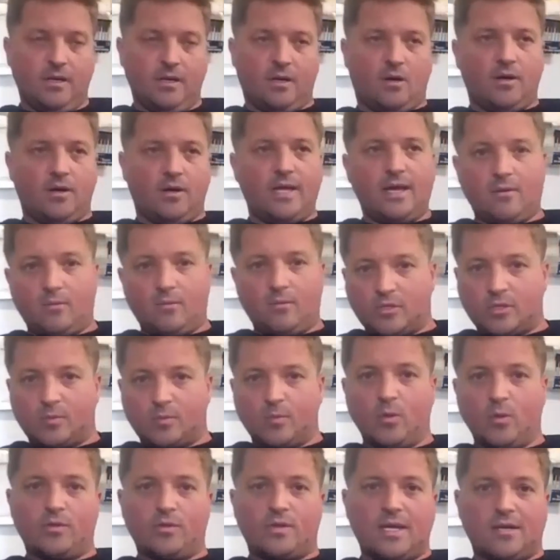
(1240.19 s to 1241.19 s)
oh yeah, it was
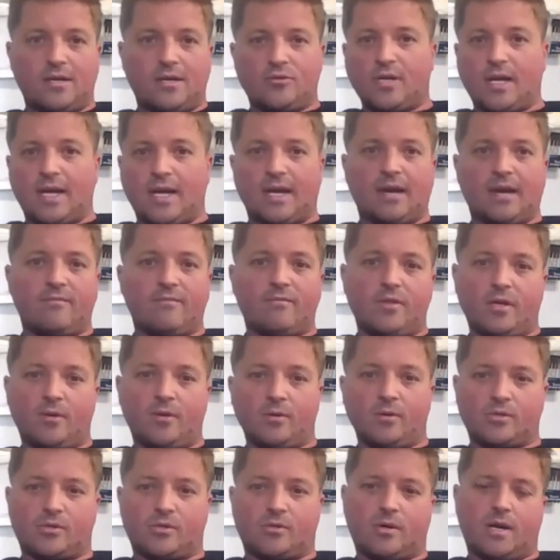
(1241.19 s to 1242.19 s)
smooth down track, everything
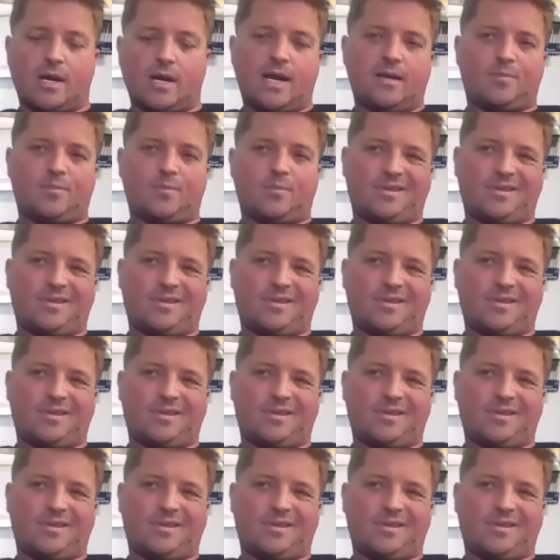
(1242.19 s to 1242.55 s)
was great,